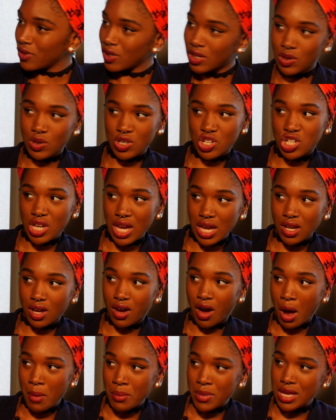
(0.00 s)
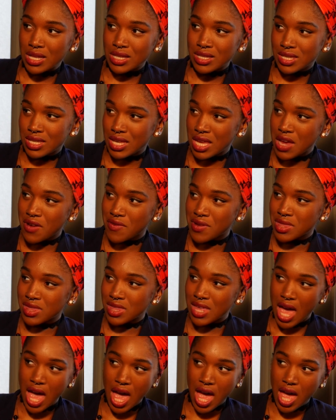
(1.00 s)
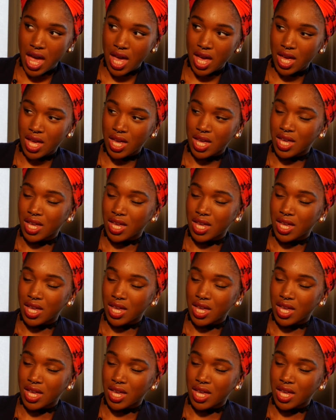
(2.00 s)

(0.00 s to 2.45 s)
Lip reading: few little shady comments here and there.